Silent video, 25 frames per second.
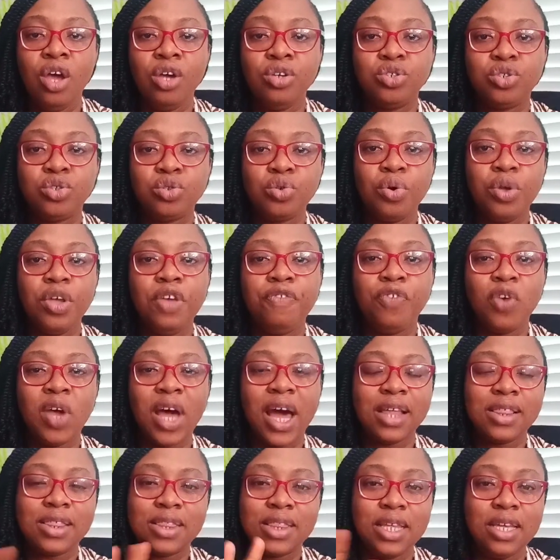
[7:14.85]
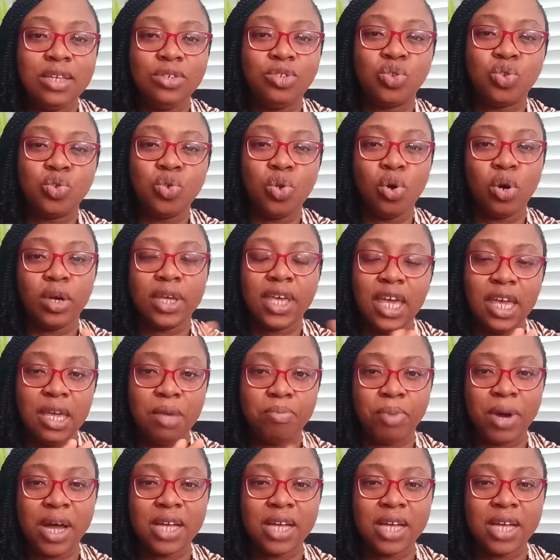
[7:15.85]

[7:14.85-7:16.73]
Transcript: So if you add things to your cake